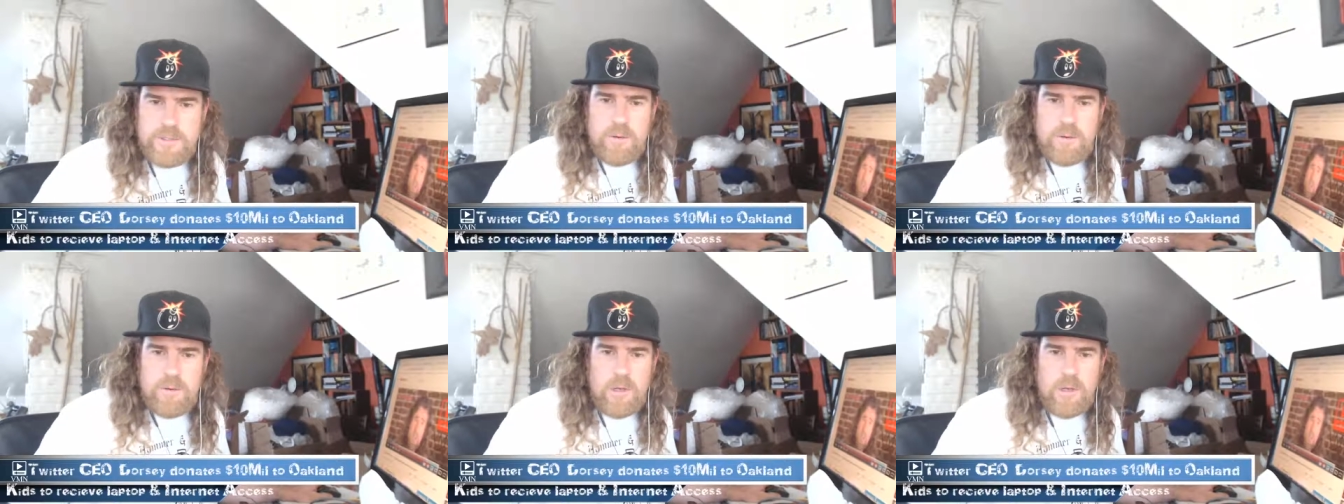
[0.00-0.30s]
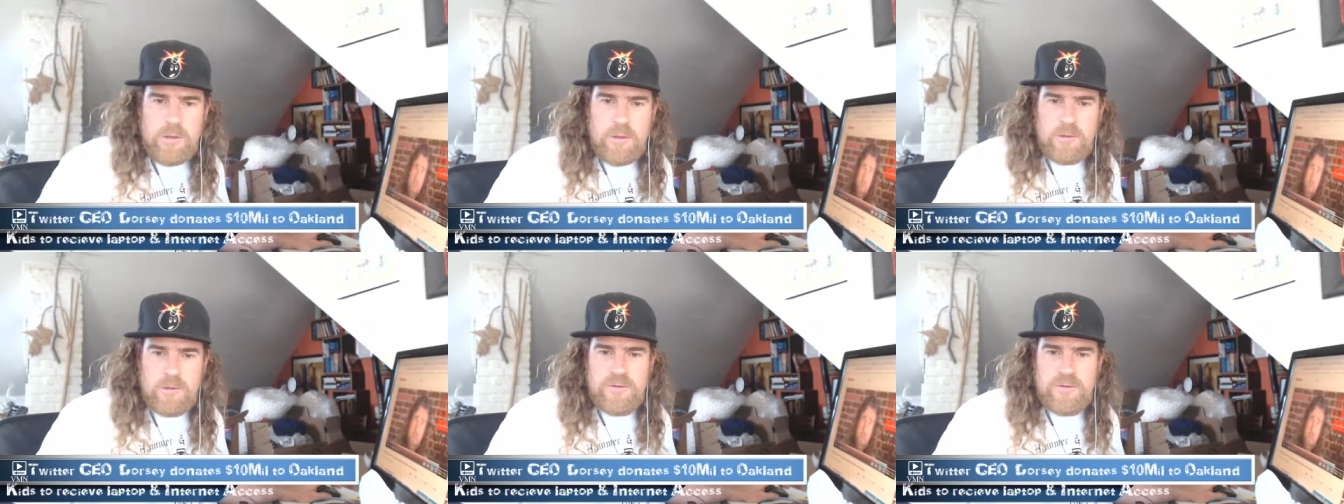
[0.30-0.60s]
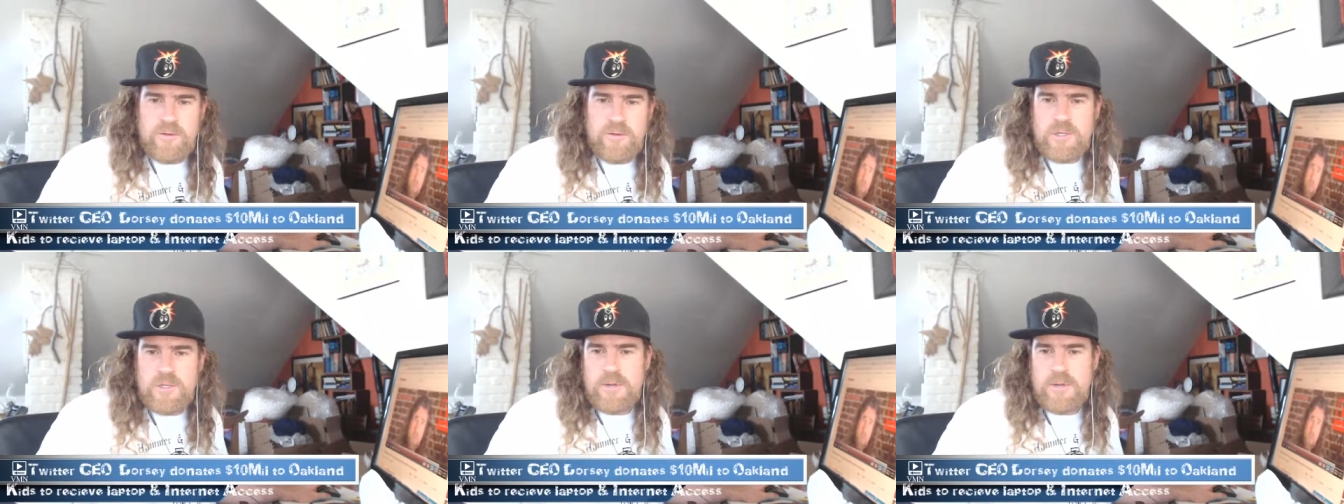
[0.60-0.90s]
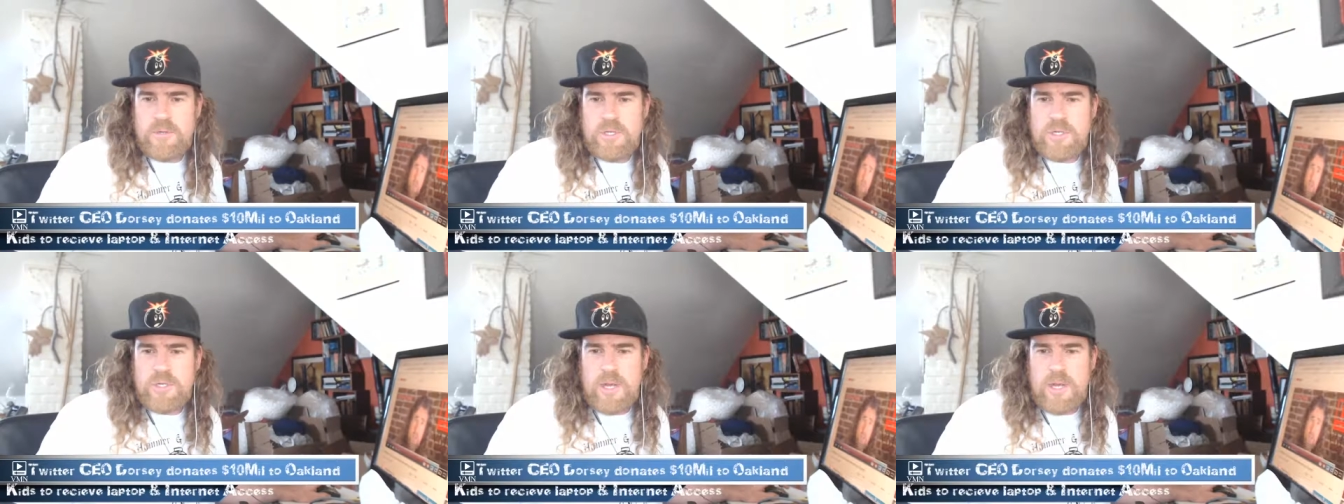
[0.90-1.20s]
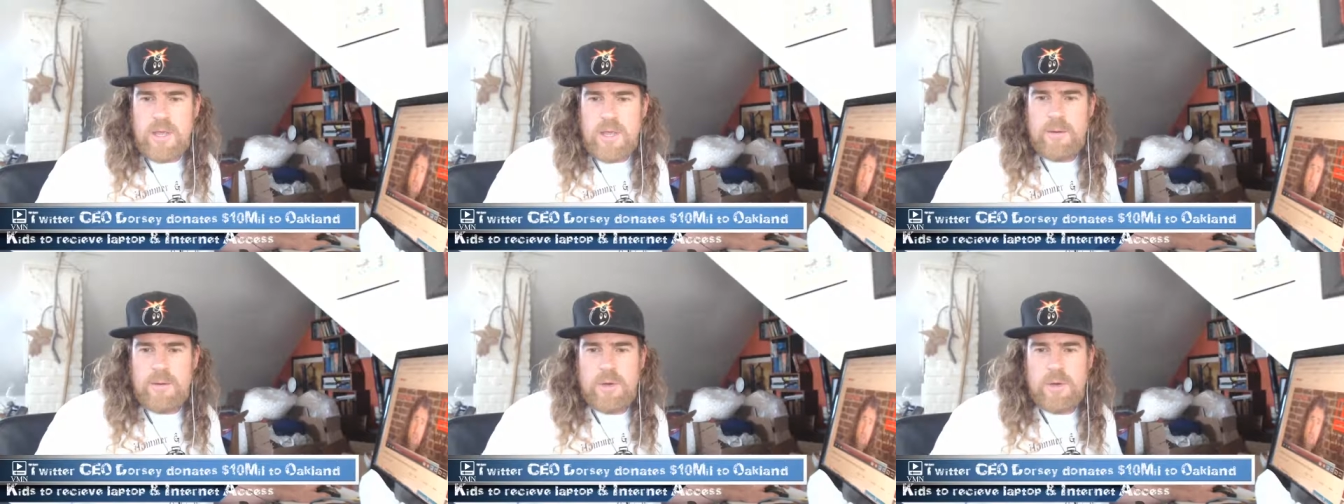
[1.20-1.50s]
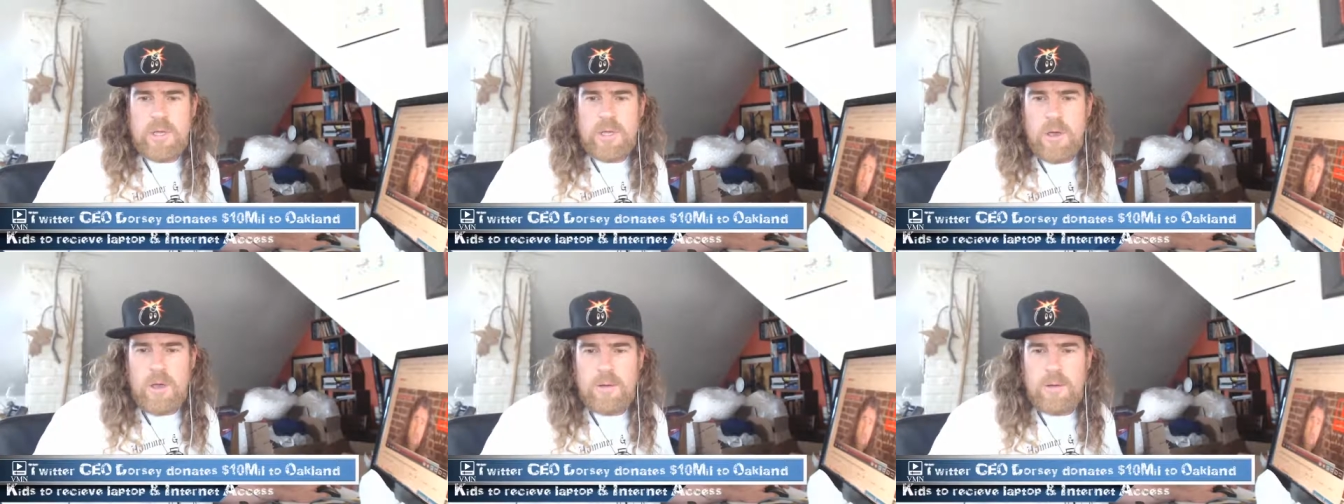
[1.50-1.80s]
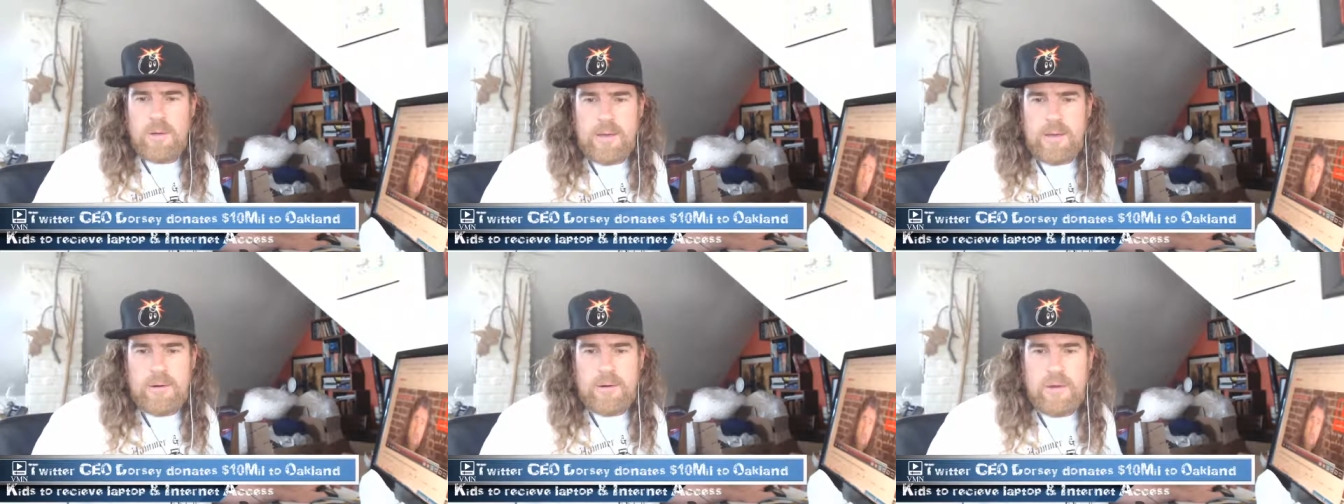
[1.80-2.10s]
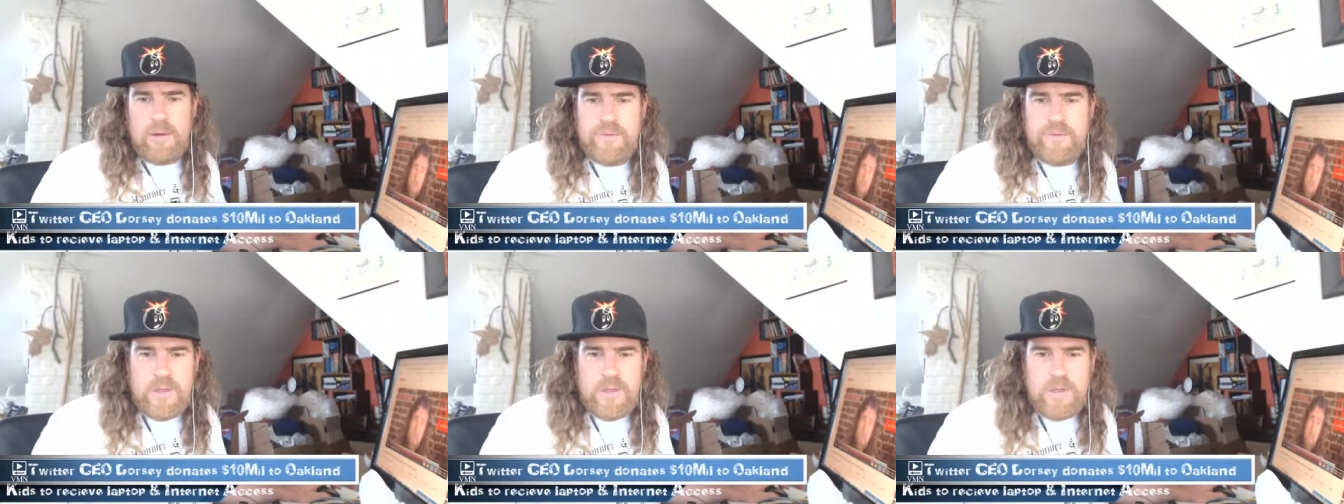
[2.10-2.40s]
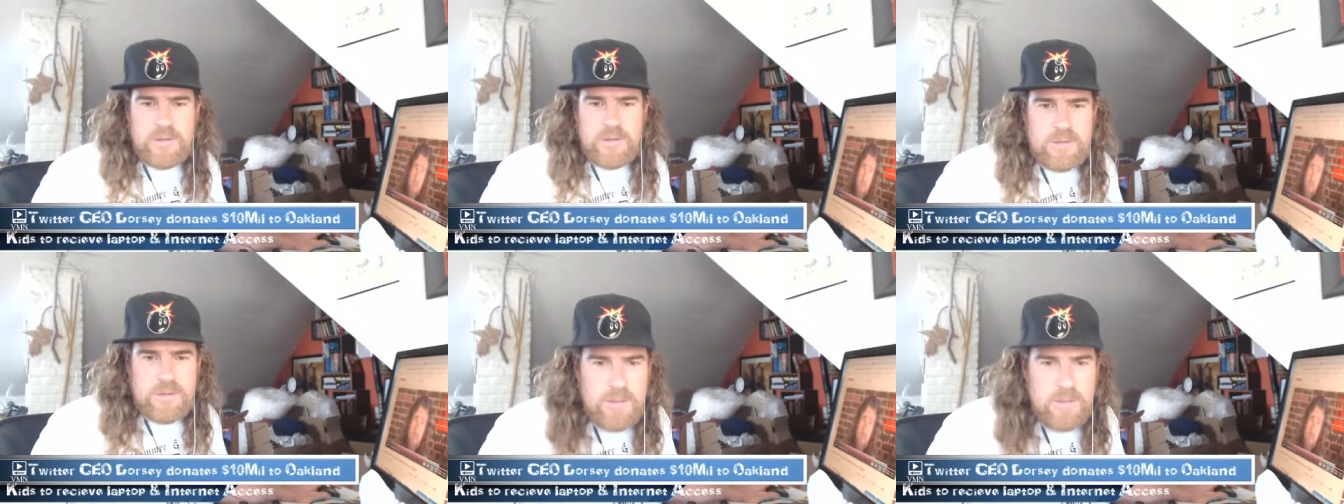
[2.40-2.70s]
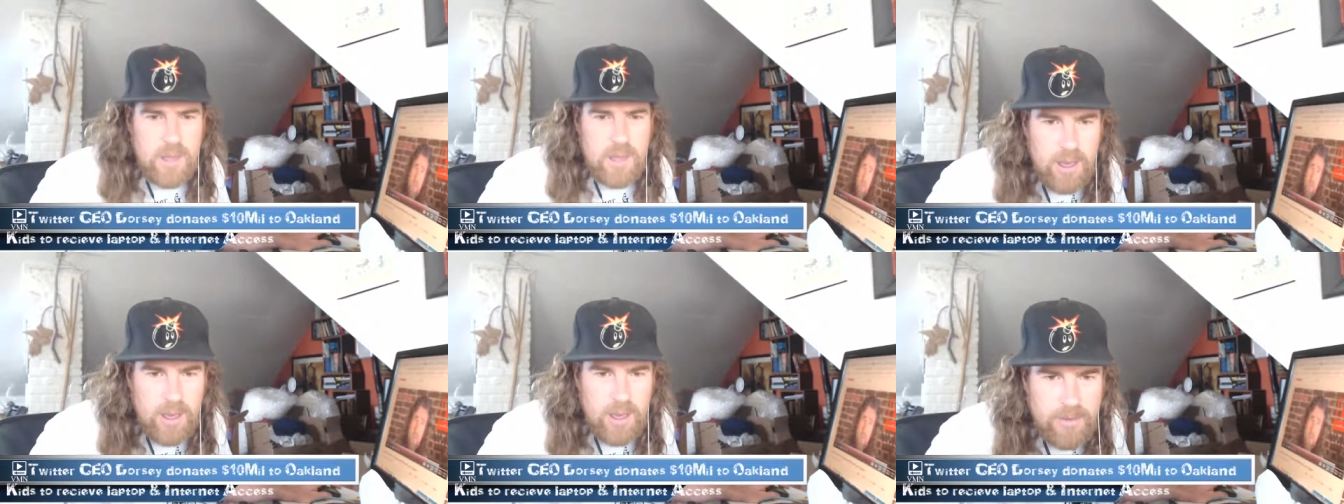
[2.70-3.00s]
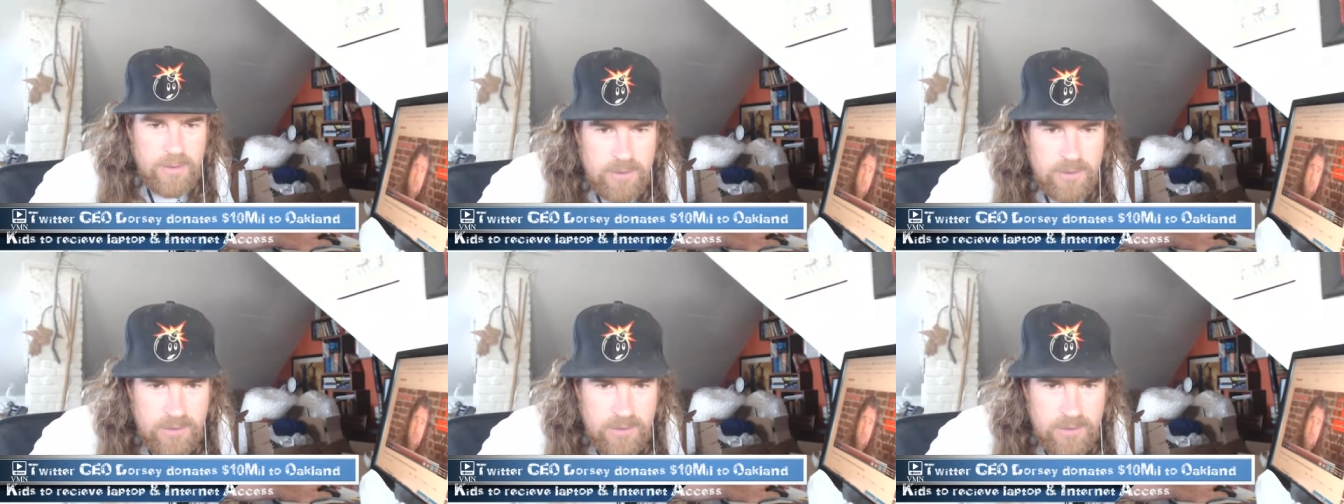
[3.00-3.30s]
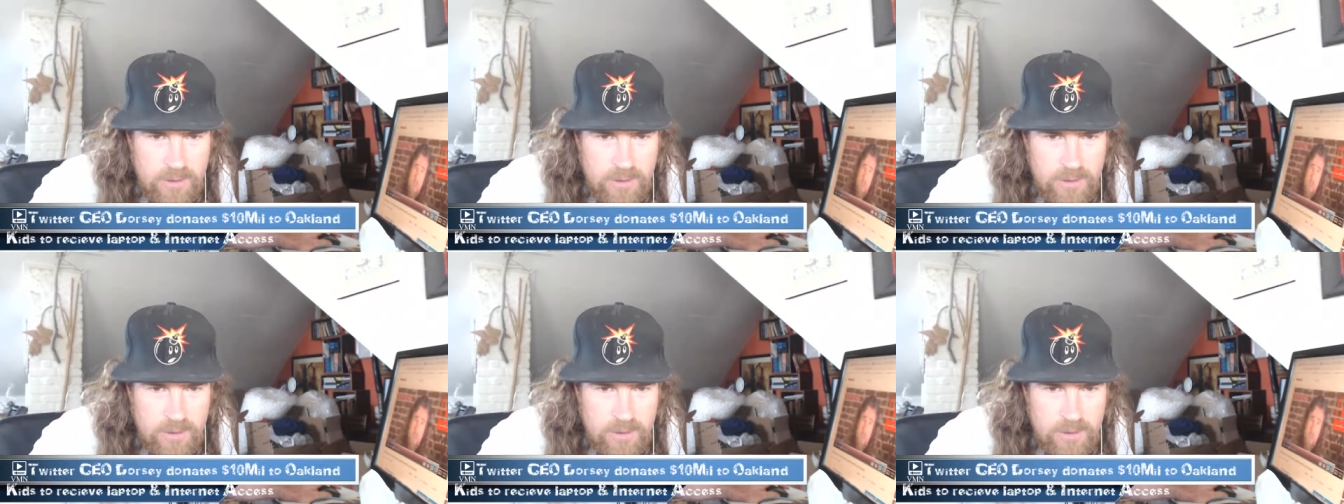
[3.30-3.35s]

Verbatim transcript: we all know his first name is Jack. There we go. Now it all fits. And this is